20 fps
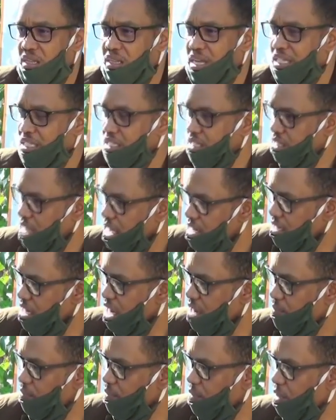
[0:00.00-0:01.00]
that
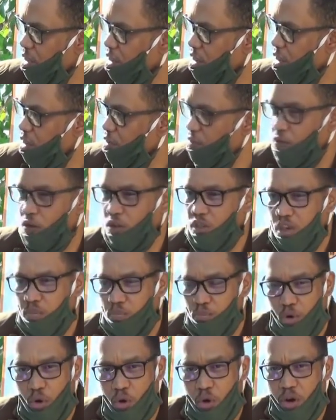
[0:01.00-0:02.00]
stand up for the
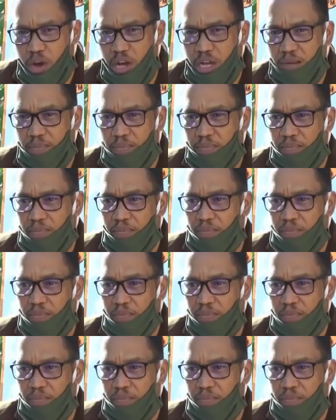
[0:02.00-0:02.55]
poor,